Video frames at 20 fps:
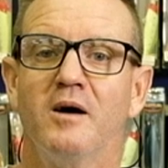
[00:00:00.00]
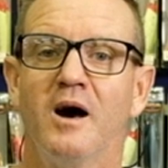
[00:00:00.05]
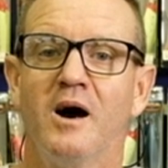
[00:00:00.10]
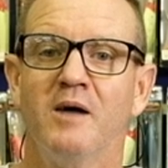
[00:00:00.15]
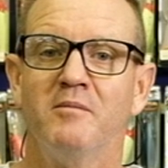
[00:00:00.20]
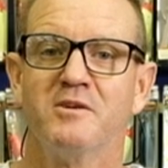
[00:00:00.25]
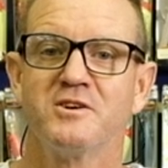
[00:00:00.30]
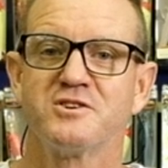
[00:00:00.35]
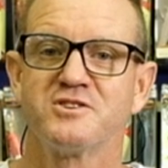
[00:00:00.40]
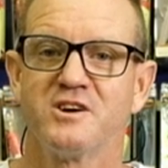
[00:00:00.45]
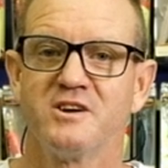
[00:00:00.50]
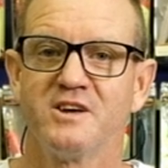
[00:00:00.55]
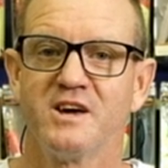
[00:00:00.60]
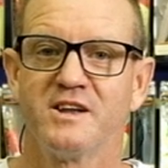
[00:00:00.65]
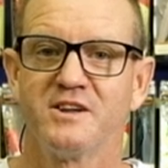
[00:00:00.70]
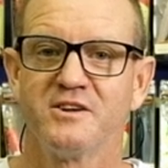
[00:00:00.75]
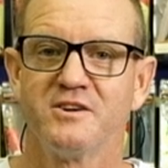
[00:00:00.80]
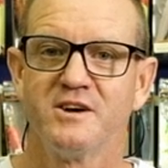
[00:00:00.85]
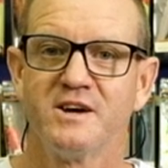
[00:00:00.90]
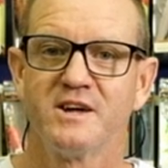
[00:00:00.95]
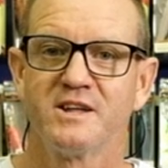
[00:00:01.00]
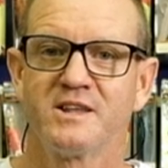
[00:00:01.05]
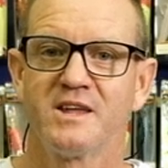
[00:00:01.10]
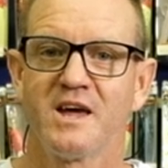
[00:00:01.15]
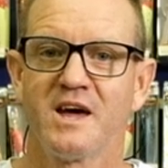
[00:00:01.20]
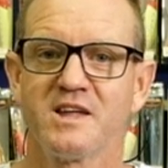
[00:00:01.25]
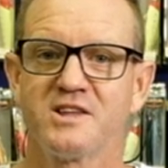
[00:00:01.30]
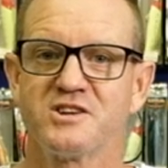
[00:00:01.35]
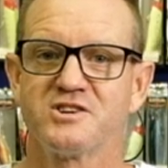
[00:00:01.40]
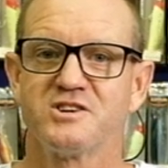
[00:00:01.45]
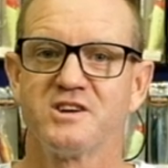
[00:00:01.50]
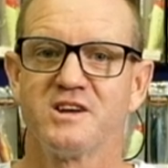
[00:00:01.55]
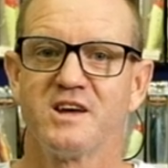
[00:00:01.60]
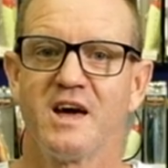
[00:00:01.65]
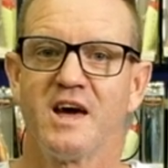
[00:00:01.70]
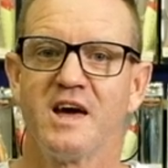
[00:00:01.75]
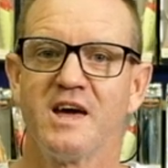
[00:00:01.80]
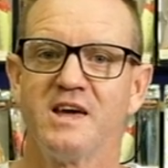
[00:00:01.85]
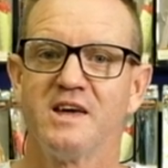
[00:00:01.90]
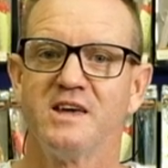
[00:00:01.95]
I'm gonna show you how to attach
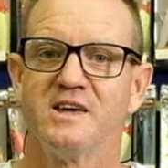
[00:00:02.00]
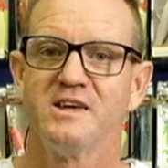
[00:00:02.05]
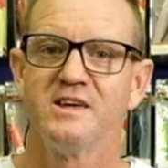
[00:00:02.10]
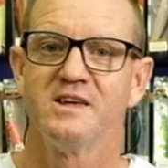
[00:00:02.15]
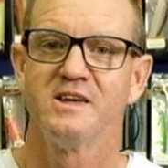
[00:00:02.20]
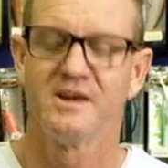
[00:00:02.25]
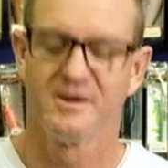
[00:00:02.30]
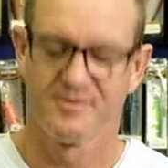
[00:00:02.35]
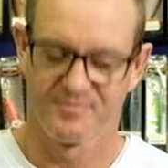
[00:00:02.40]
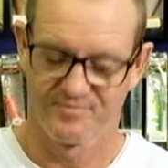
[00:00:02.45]
a